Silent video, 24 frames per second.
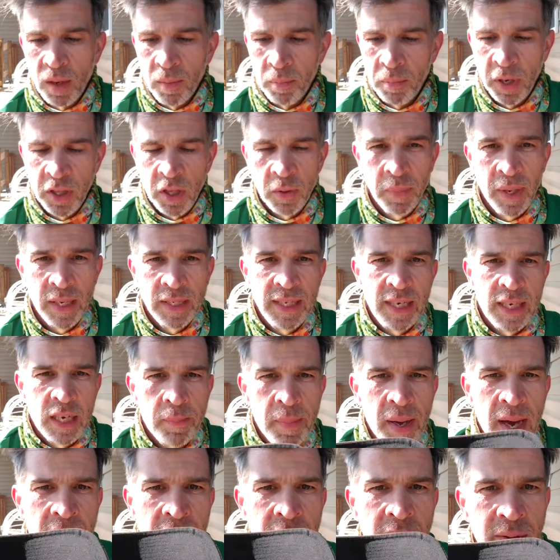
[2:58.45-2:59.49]
But the best thing
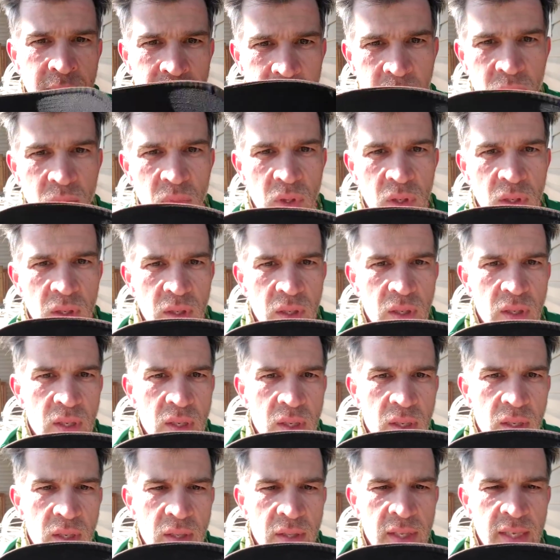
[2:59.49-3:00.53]
about it,
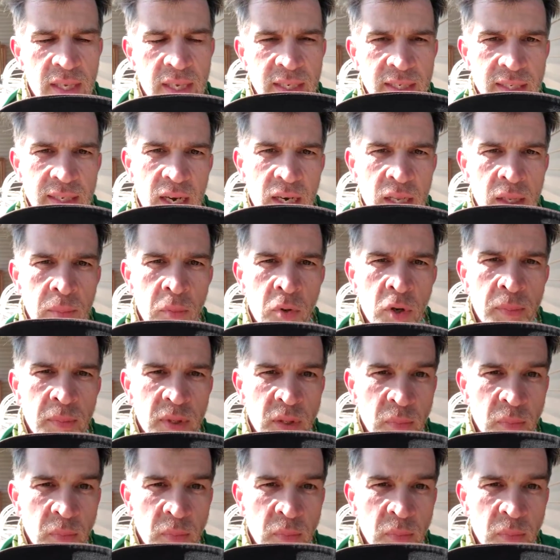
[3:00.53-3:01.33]
the inside of the brim is